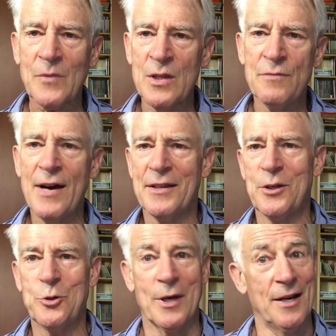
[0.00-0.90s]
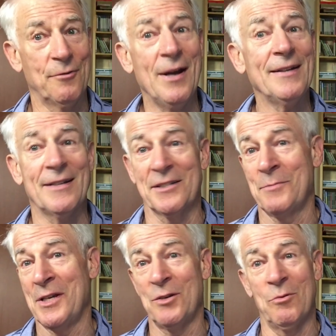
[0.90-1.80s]
The fact that you get it right doesn't
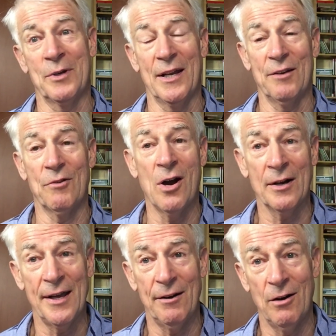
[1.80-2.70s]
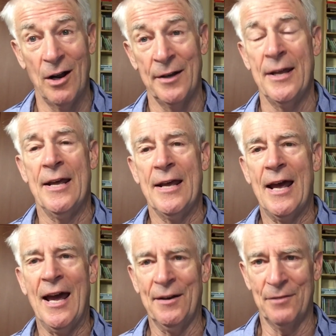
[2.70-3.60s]
mean you won't get it wrong later on,
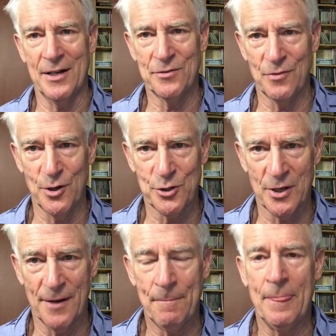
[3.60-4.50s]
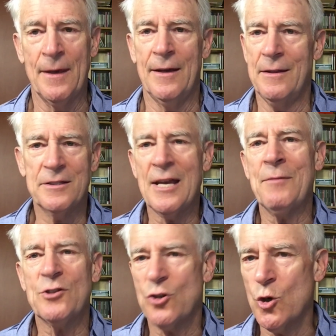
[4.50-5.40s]
and vice versa. The
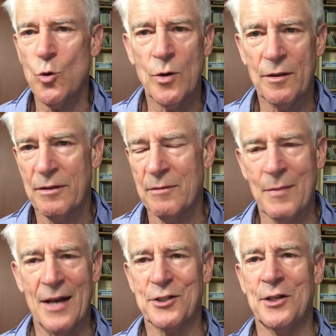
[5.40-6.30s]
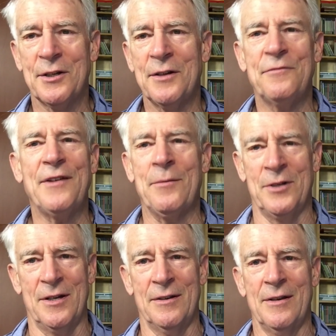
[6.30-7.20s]
same is true with masculine and
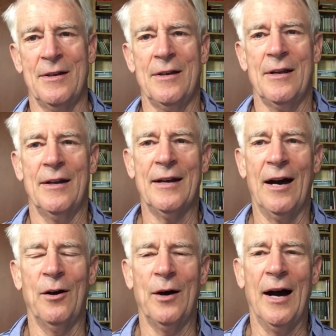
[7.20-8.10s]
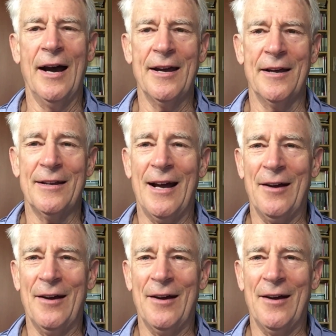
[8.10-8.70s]
feminine. Now, I uh,